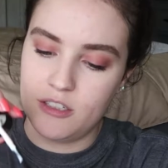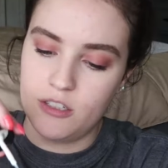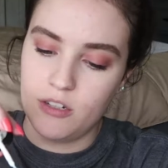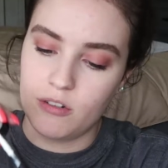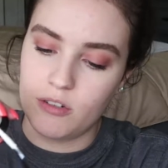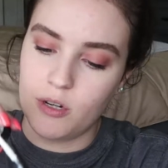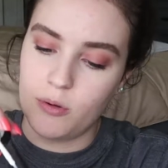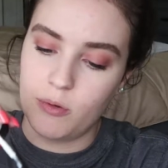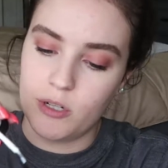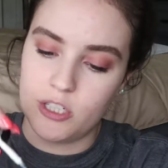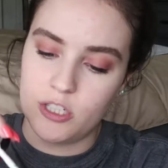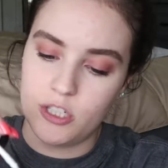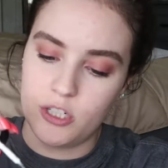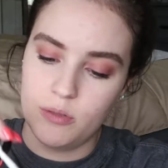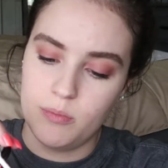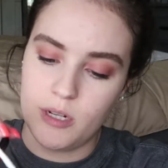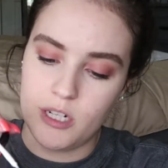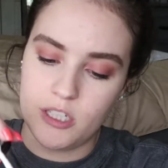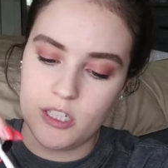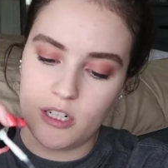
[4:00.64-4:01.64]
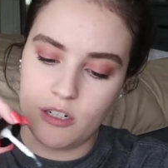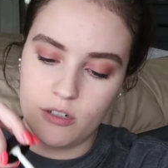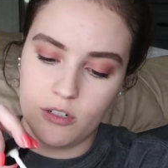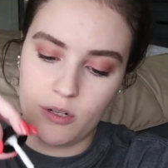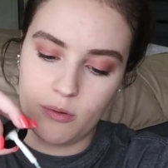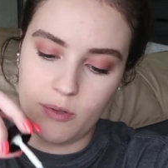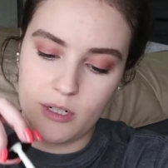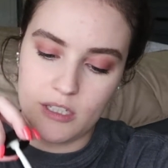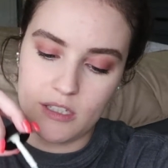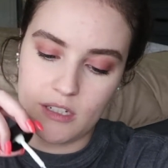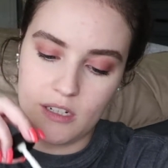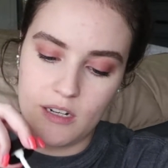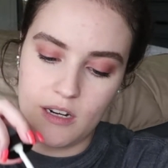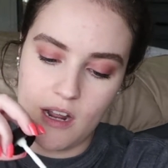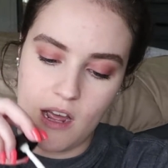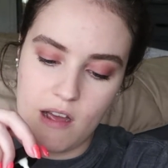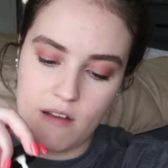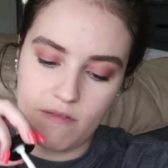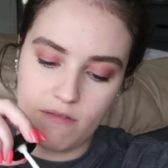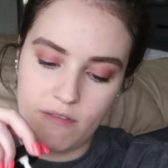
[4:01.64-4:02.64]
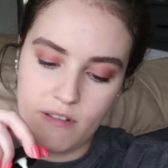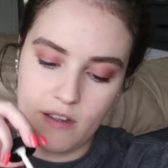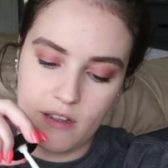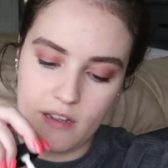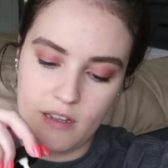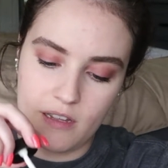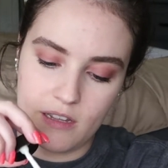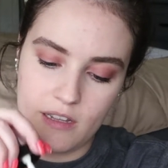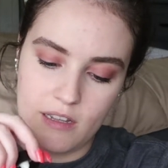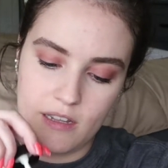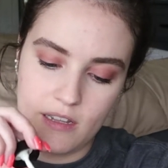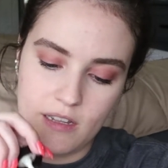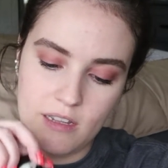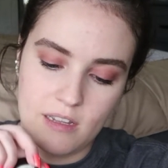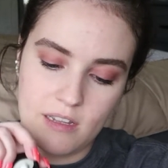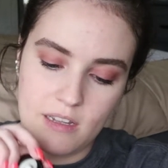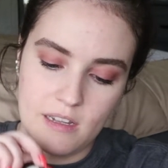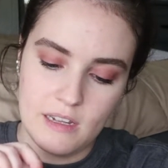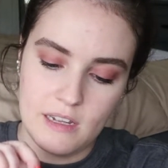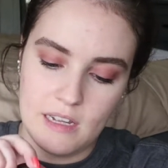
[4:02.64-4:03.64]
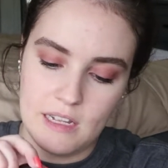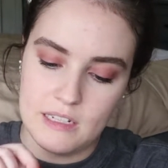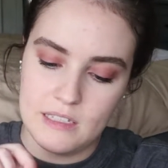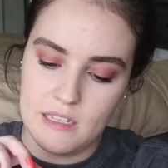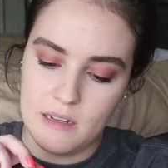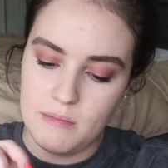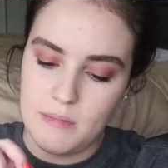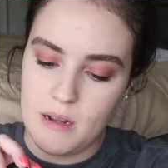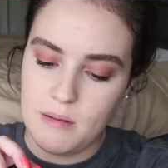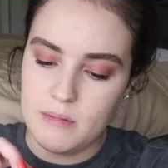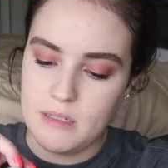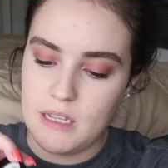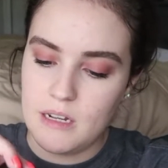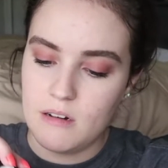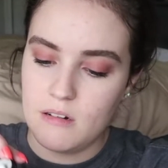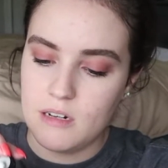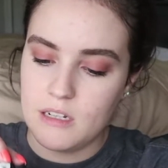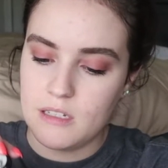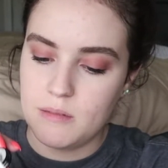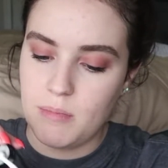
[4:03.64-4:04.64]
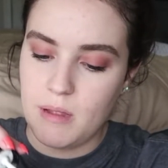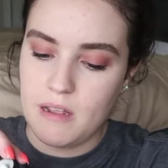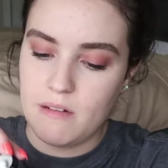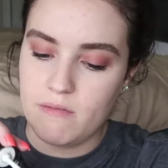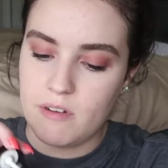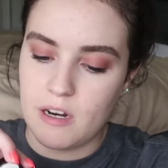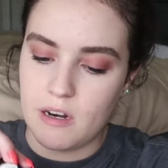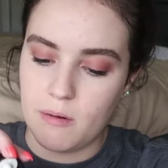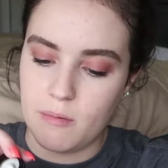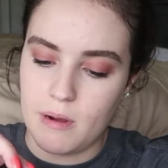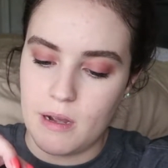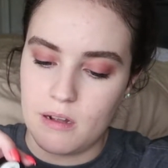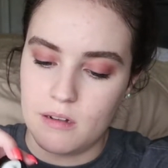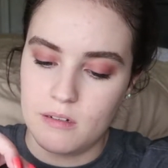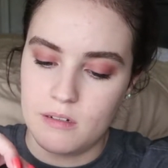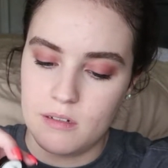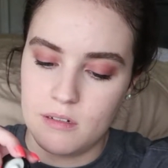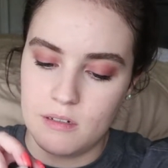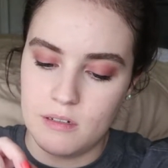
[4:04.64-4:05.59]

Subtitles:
don't know what's too much, I don't know what's enough. And sometimes they don't explain very well.